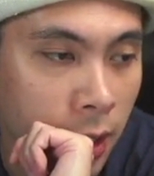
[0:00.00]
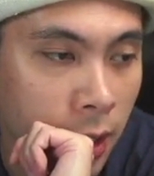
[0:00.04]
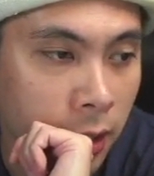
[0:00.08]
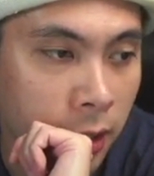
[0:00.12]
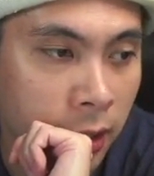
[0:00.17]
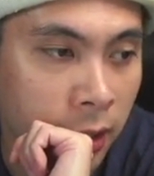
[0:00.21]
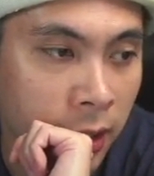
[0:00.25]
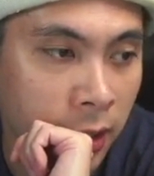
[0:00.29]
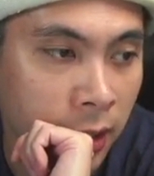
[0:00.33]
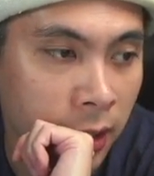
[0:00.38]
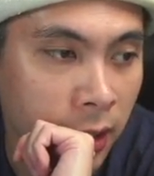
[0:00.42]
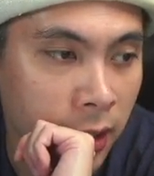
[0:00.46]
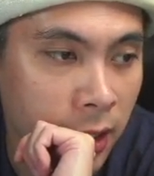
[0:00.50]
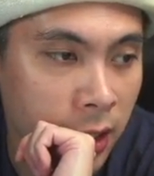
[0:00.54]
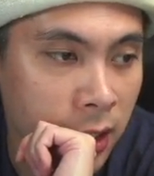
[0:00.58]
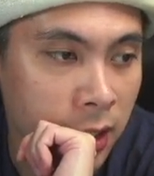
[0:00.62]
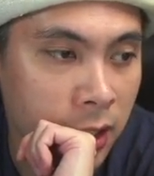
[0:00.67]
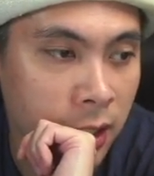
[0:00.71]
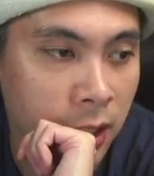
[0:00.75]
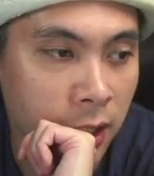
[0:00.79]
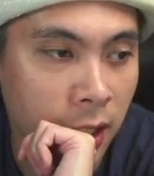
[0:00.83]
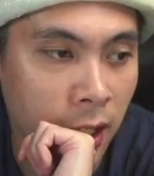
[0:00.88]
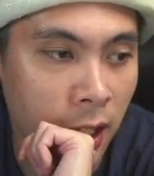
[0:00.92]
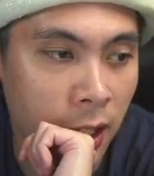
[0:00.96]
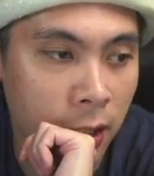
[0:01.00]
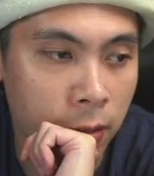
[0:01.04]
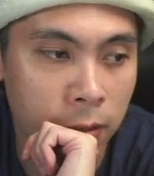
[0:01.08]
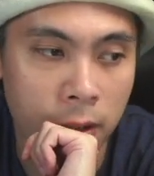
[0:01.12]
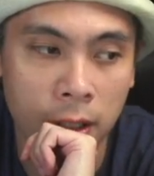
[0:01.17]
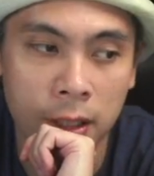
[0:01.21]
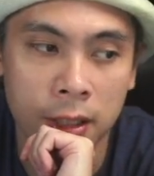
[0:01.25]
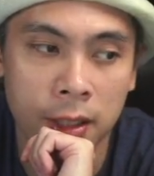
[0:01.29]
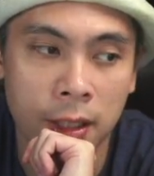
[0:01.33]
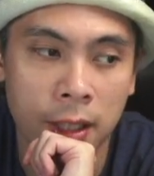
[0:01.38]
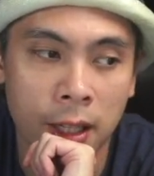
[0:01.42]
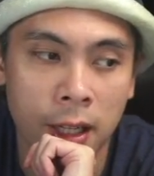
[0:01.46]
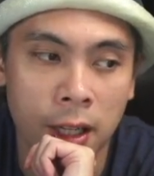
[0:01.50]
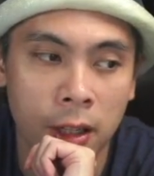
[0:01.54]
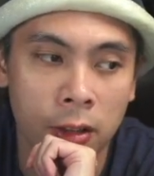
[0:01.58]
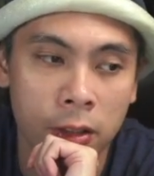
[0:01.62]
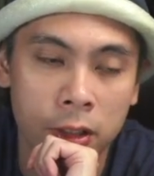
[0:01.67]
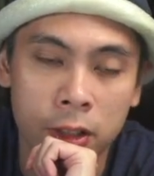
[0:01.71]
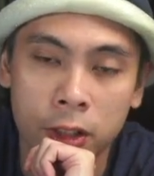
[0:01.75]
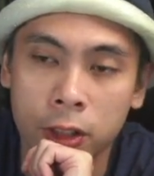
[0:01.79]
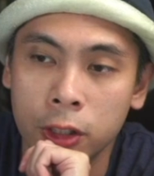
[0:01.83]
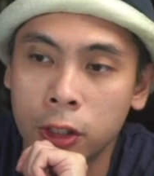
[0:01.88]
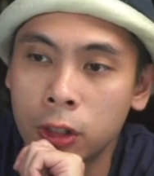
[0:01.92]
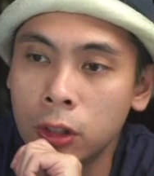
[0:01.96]
The ETA right now
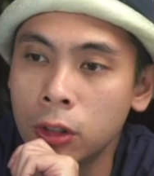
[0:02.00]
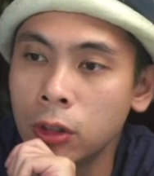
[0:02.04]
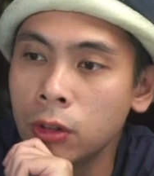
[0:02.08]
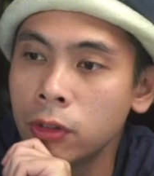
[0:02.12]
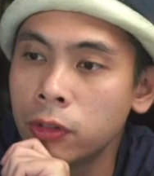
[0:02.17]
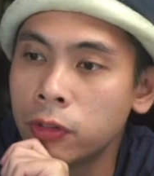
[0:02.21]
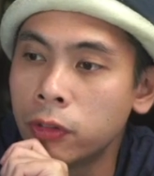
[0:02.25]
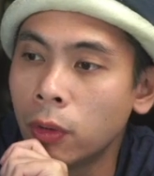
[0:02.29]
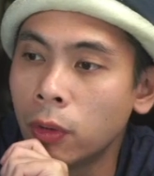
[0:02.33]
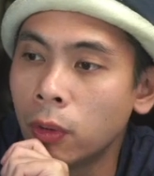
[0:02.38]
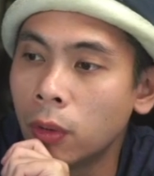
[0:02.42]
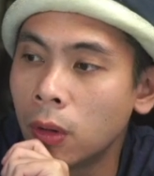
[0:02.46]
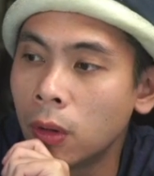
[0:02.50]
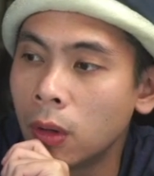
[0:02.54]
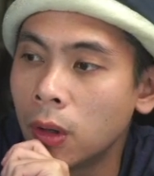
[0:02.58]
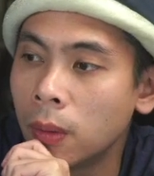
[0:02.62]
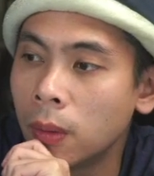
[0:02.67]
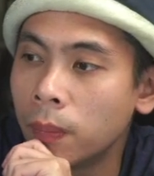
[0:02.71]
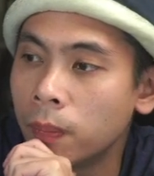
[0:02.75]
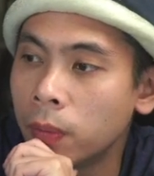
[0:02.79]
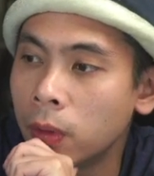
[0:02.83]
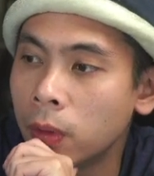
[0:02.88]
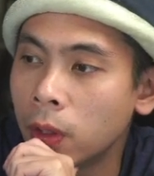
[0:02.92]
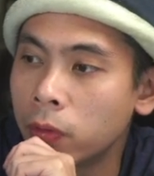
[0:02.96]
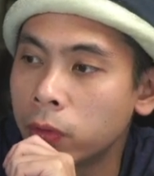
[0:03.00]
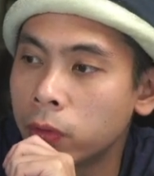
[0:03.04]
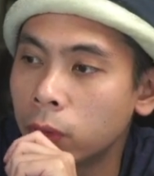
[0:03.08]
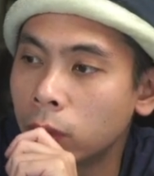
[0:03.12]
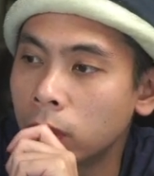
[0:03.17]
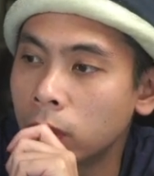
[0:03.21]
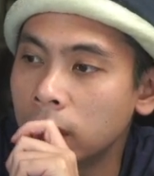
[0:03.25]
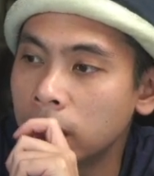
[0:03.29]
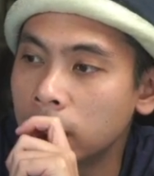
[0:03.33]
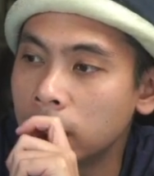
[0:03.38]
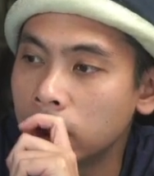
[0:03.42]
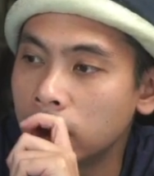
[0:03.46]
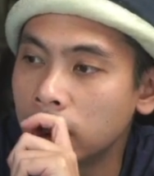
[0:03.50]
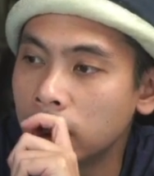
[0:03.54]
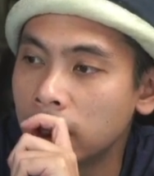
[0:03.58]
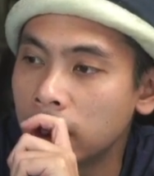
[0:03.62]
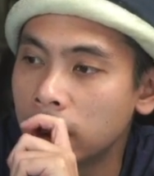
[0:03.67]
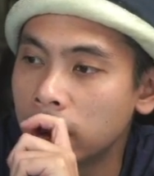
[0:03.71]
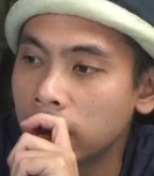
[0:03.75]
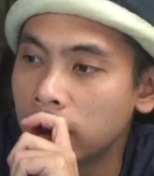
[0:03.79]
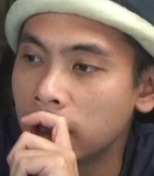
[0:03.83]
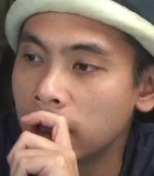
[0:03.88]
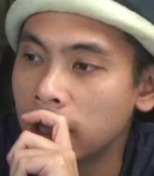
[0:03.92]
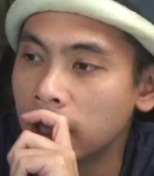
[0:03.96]
is Q4 of
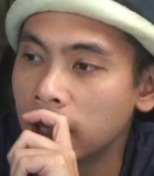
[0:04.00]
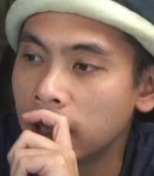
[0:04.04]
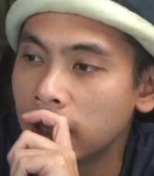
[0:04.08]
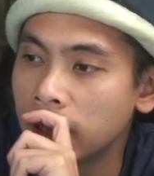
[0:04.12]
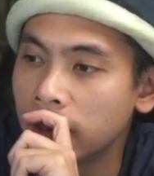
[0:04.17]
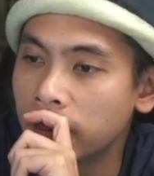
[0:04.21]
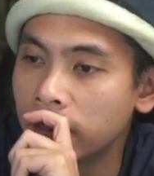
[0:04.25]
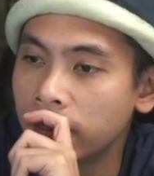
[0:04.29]
2023.